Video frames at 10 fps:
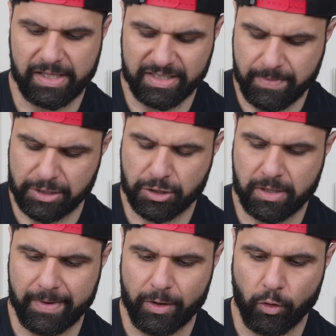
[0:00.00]
I like to make sure
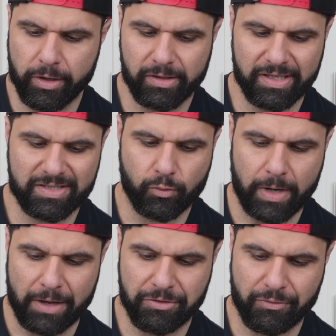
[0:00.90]
that my oil is
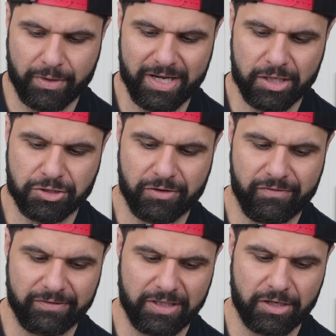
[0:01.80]
around
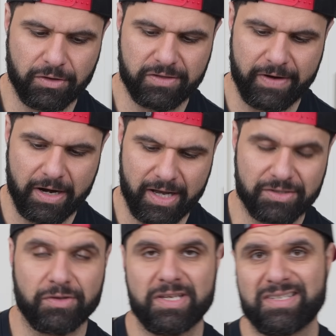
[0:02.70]
350 degrees Fahrenheit,
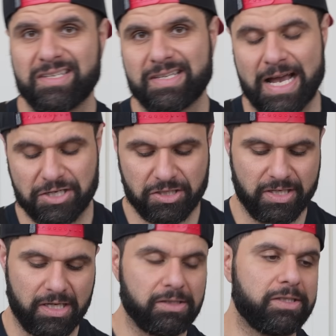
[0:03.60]
so this is
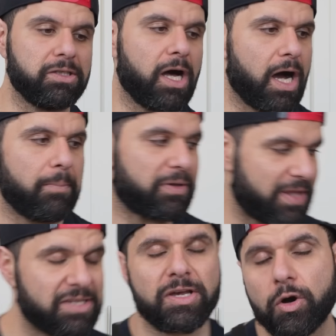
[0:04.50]
actually a little hot, but
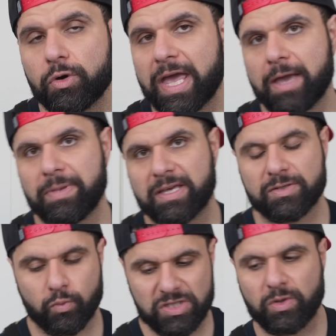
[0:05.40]
that's okay
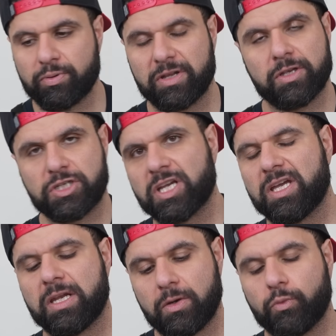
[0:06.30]
because once we put in the
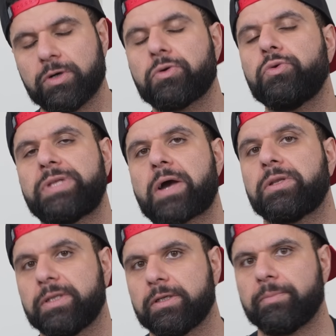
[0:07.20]
chicken, it will cool down
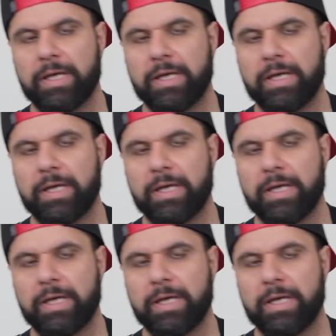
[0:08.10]
a little